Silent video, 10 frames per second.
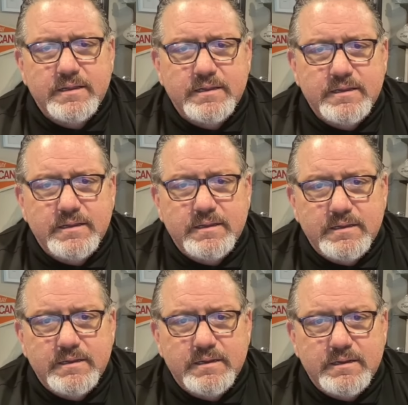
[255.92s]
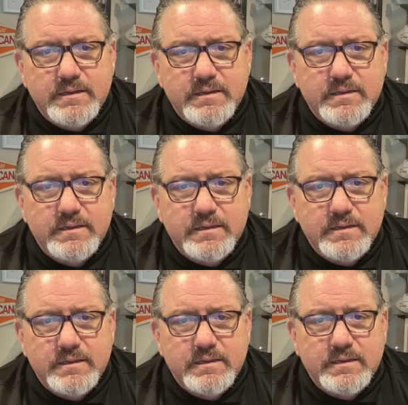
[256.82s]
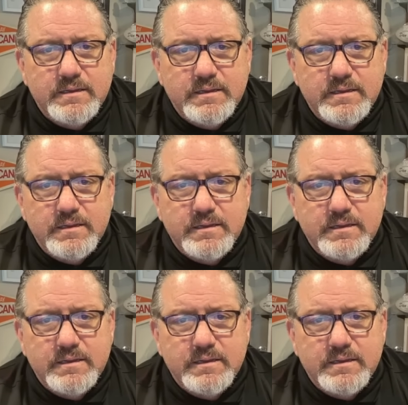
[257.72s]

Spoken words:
(no one is talking)